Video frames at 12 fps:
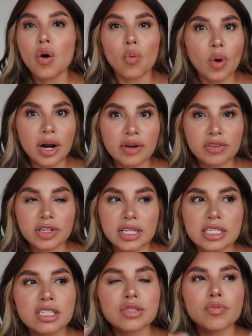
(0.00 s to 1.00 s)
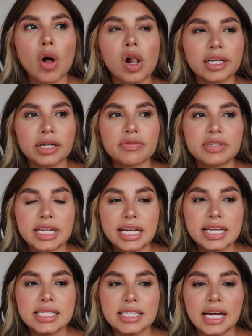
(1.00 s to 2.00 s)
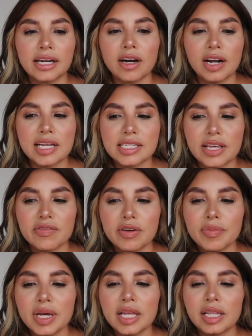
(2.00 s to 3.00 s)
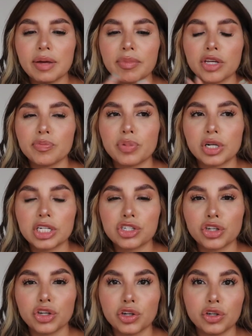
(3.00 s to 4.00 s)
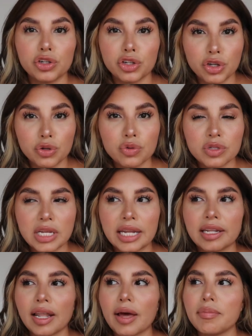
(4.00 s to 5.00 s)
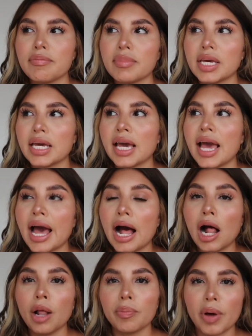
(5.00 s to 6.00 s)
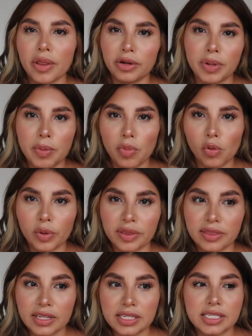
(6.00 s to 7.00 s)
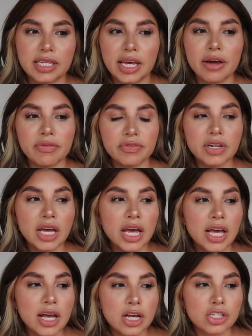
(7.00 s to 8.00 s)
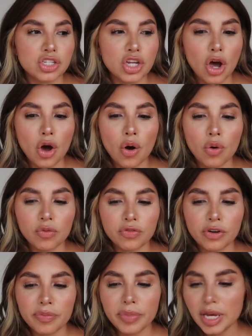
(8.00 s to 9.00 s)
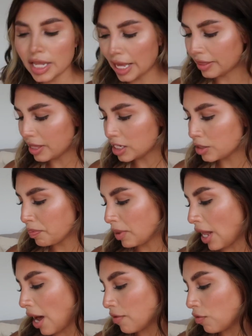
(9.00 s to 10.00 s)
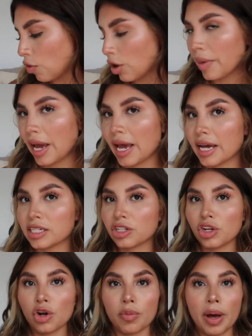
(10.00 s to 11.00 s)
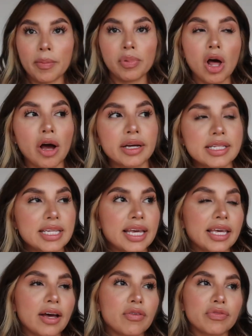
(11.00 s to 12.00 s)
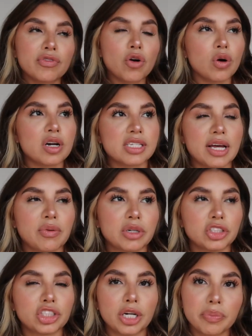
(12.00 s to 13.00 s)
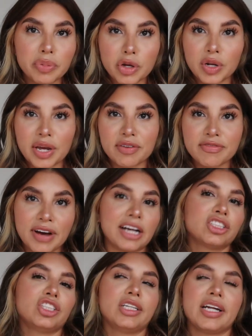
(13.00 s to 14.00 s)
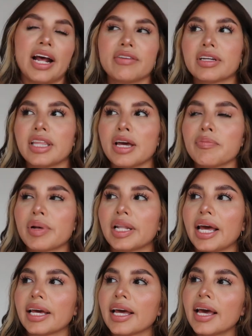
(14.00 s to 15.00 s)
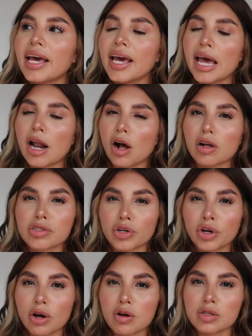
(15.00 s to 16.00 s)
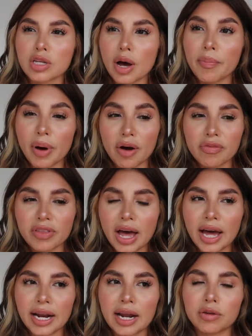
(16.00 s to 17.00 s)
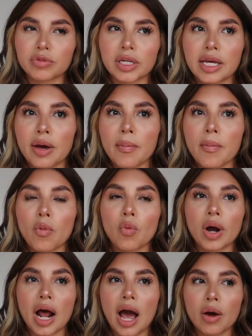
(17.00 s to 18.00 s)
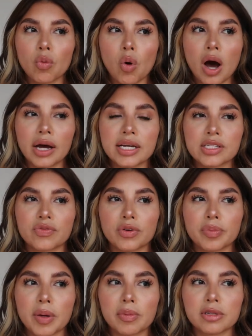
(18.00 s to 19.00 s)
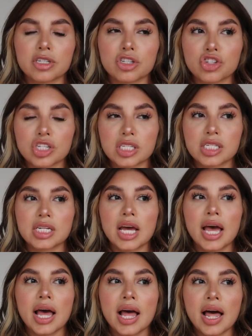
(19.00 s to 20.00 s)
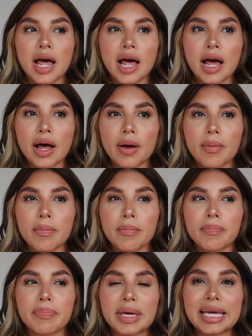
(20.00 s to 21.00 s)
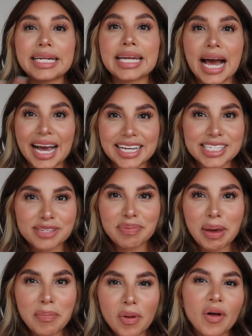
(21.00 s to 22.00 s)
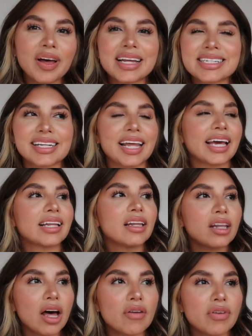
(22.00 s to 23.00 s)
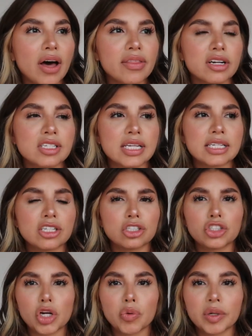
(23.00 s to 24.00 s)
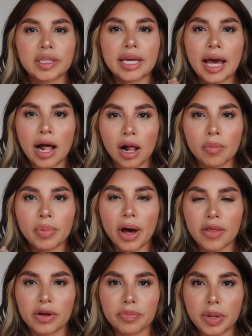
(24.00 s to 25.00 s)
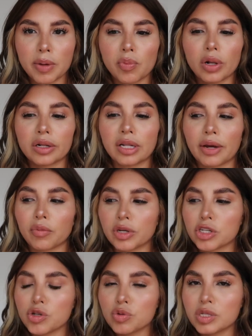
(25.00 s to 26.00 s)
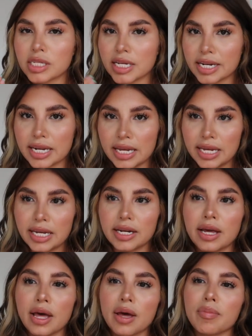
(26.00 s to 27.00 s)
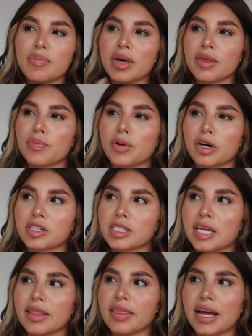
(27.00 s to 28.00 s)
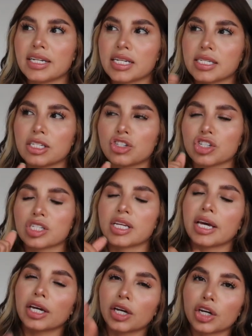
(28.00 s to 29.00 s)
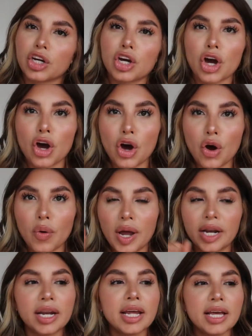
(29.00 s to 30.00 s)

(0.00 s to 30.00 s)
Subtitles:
whatever this small gift is that God has given me, let me put it to good use and let me help other people with this gift. So for me, like this platform and, you know, my blog, it's like, of course I want to share beauty and fashion and everything, but like it also goes above that. And really what I want is for people to just be nice people and to like love others and to genuinely help other people. And like when you see a need, be the person that doesn't just like go and